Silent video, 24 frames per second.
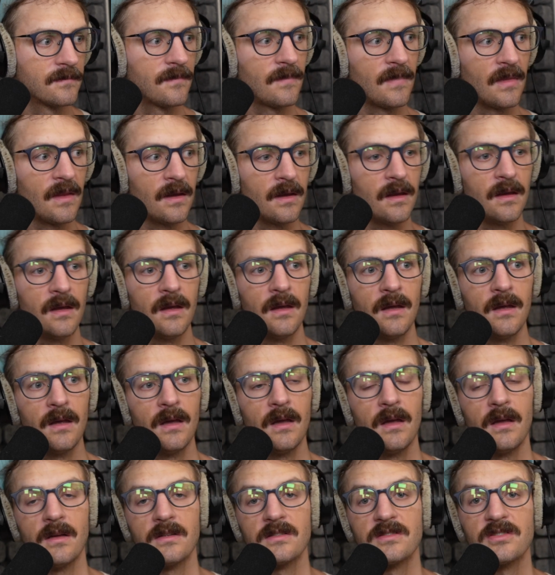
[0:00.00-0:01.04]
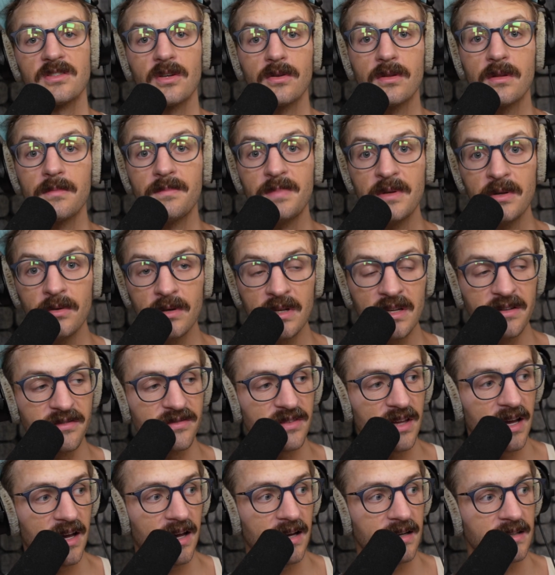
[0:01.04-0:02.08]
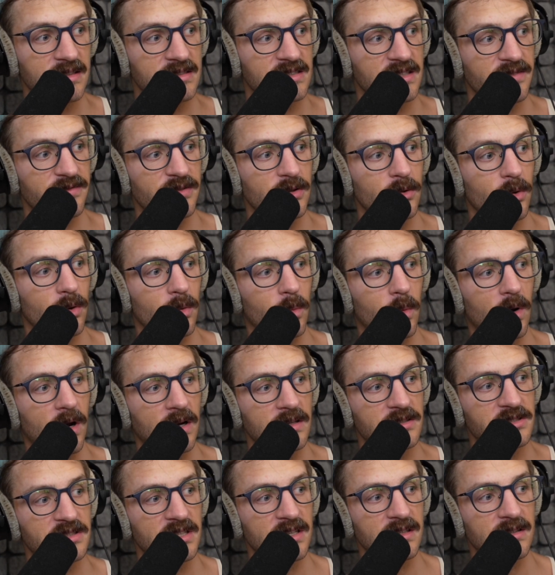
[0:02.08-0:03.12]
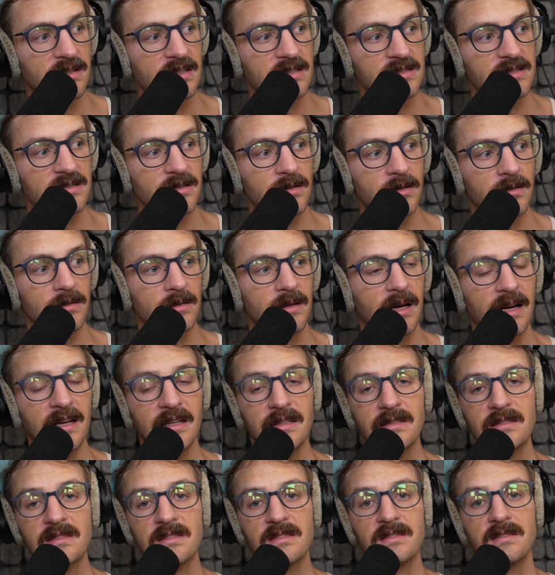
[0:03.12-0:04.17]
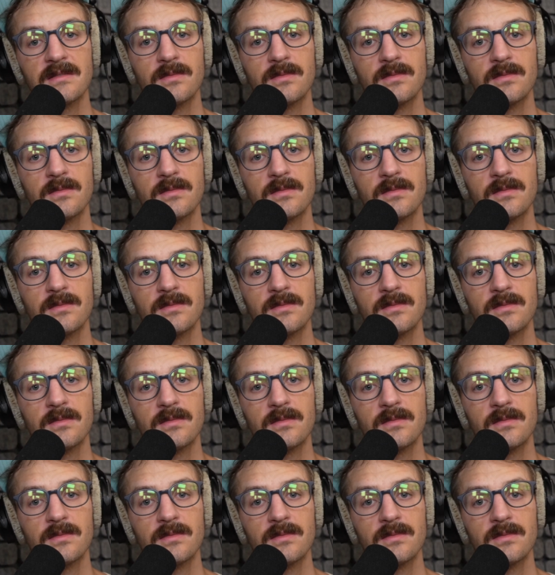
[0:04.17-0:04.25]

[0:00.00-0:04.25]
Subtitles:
Next. So the beauty of that is if you are watching these little lights,